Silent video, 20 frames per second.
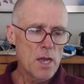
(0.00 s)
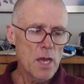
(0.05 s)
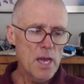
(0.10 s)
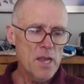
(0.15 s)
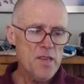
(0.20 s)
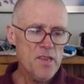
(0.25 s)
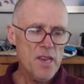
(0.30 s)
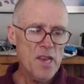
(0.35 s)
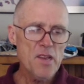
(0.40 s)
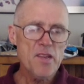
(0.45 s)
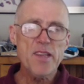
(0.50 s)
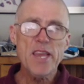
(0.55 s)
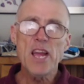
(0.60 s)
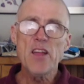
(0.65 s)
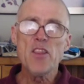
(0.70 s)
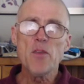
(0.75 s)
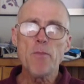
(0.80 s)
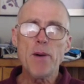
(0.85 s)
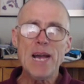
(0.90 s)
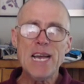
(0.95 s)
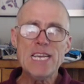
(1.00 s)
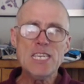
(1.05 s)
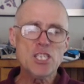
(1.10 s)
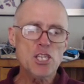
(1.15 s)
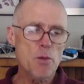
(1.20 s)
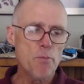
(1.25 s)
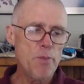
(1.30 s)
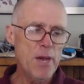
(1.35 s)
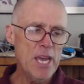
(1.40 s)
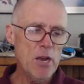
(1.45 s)
it says down the
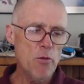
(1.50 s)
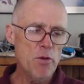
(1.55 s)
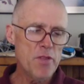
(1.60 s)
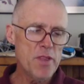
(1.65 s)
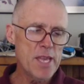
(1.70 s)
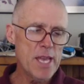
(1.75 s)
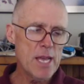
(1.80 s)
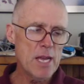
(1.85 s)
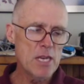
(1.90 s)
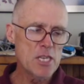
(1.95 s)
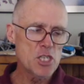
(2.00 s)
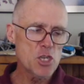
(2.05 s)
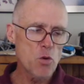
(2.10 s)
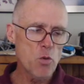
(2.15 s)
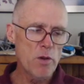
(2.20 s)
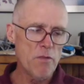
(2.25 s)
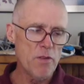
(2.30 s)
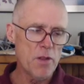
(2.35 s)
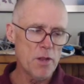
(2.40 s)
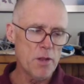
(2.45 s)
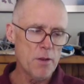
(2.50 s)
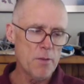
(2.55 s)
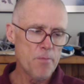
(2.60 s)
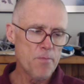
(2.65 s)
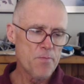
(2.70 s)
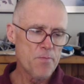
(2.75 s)
page, compare with the English equivalent.